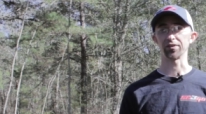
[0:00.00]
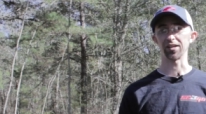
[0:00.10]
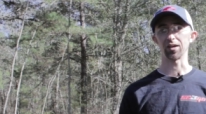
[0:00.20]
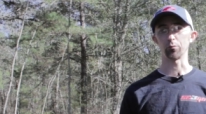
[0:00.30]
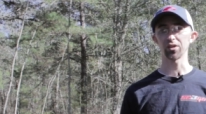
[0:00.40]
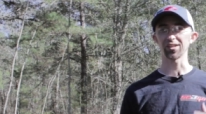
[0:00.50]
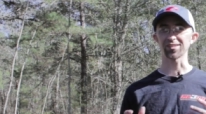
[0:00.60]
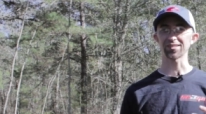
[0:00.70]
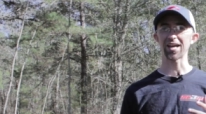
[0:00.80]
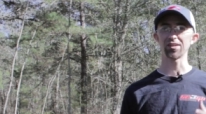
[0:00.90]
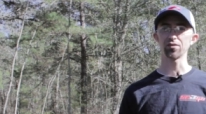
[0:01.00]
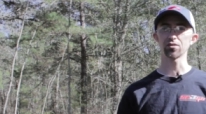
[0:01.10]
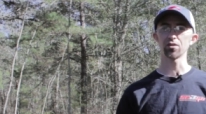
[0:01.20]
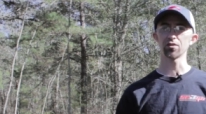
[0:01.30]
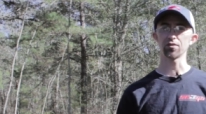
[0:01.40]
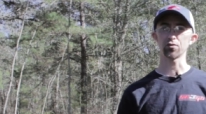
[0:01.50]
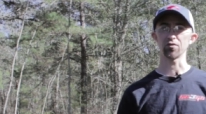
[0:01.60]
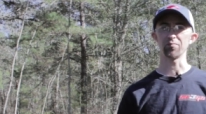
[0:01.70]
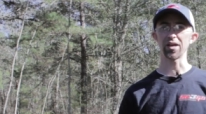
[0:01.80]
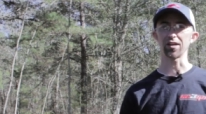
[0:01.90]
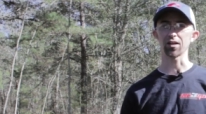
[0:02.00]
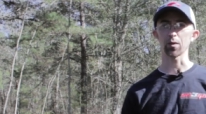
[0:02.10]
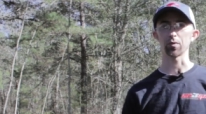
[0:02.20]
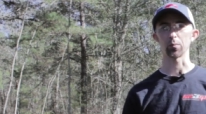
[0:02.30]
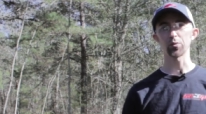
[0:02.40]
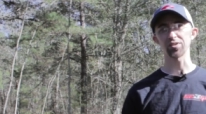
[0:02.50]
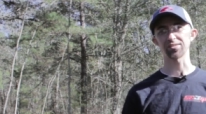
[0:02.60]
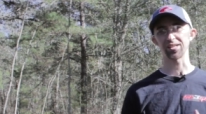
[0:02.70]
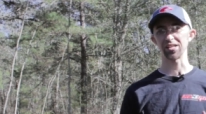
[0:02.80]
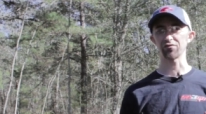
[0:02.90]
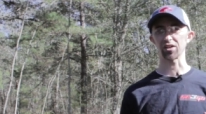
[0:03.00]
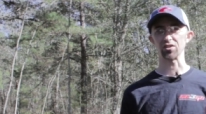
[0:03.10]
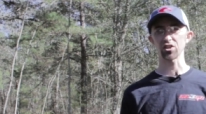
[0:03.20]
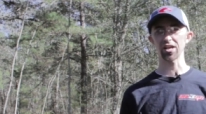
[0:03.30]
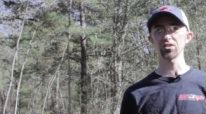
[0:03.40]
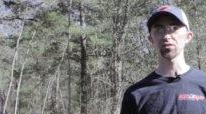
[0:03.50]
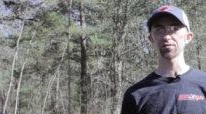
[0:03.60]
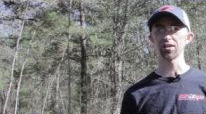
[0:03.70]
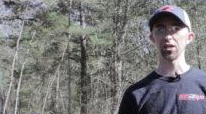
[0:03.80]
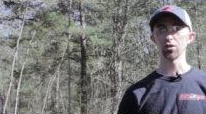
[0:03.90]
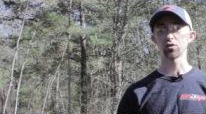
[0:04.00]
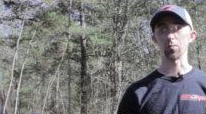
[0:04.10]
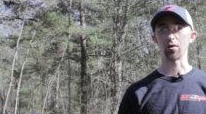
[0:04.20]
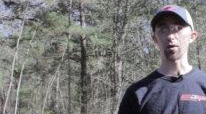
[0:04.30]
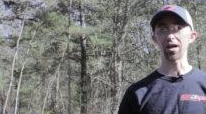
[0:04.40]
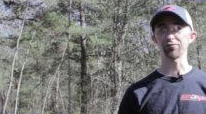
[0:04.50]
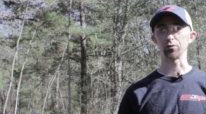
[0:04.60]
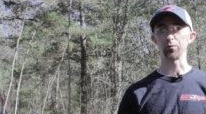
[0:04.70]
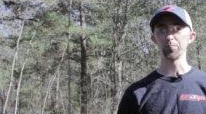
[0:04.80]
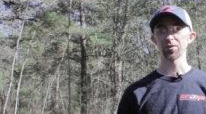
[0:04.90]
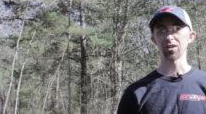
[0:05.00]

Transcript: Now I'm really excited this year to have made a couple of pretty significant changes to my rifle.